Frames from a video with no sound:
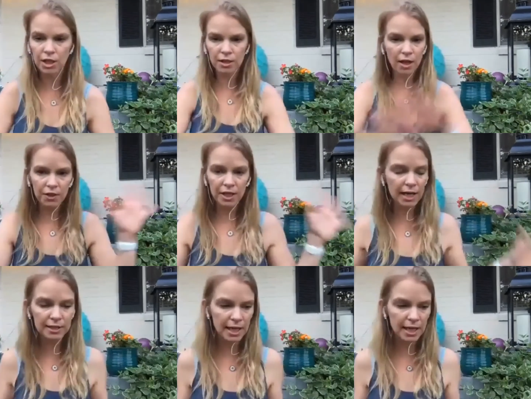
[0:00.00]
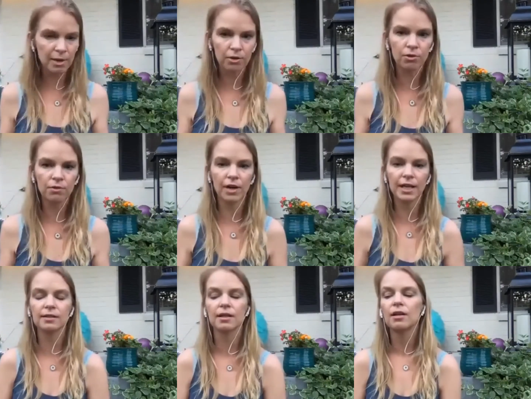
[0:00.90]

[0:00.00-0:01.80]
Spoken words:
and nothing I say is medical advice,